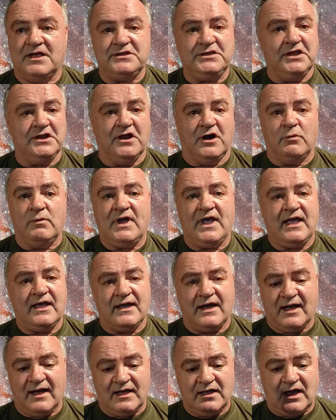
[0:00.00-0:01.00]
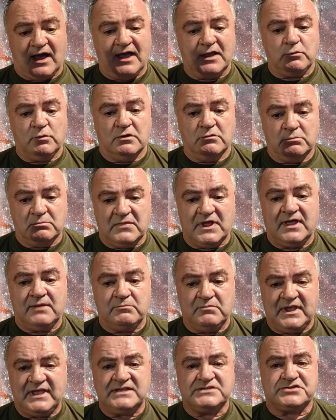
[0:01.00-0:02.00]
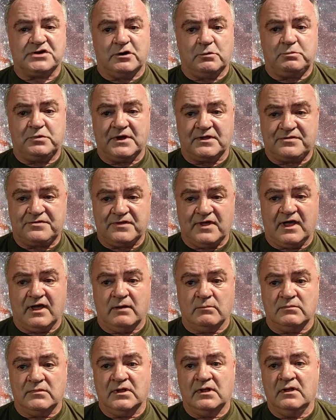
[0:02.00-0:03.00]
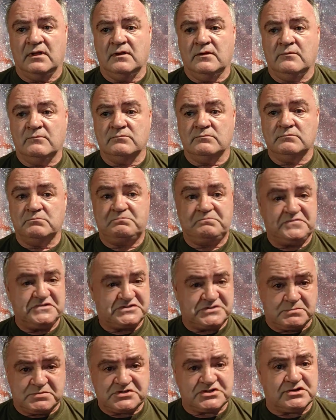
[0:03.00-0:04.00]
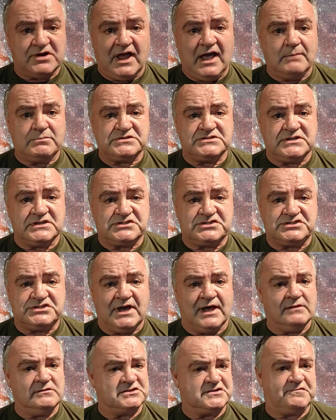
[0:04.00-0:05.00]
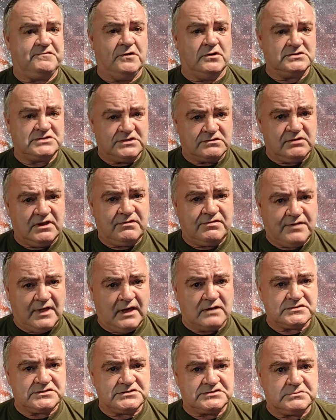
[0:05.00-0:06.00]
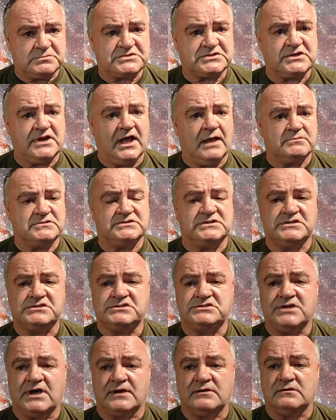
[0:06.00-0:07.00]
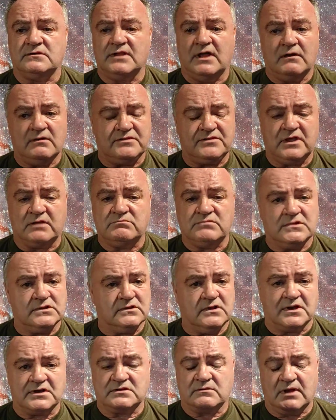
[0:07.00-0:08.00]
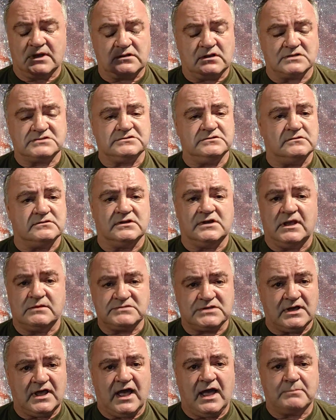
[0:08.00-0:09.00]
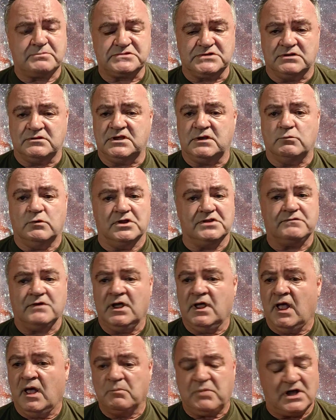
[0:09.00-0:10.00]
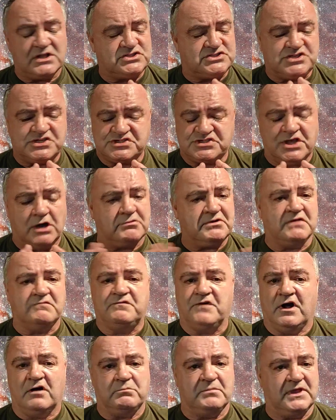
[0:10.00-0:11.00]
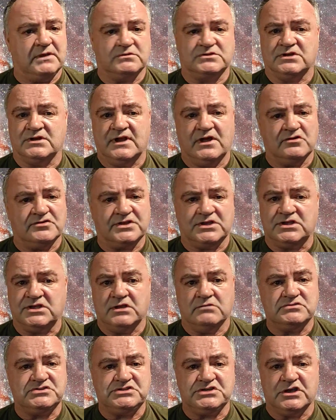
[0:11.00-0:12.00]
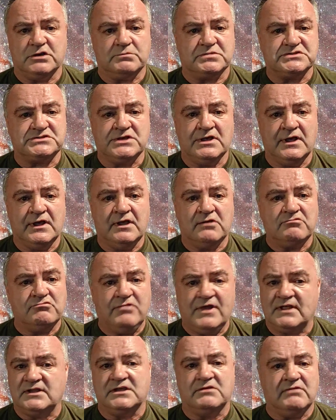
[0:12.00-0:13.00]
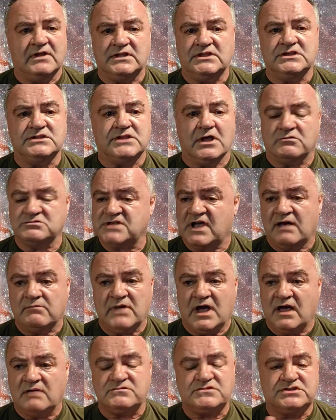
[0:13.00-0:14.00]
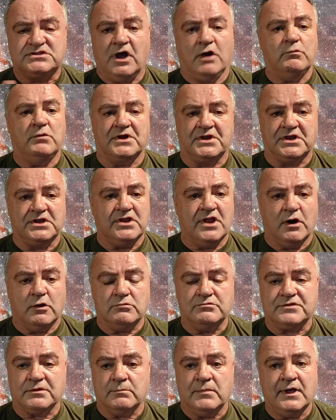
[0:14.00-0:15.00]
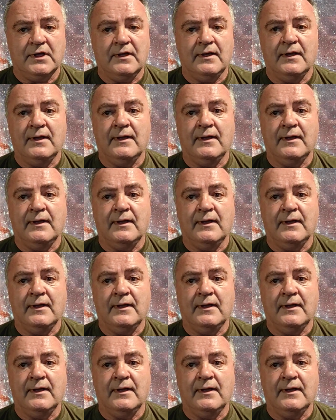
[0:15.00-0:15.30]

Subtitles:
You know, I will meet up with subscribers to this channel. There's 43,000 subscribers to this channel now, and a lot of them, I've got some other names that are absolutely wonderful, but just don't involve me with other YouTubers. Really, really don't. I don't want to know them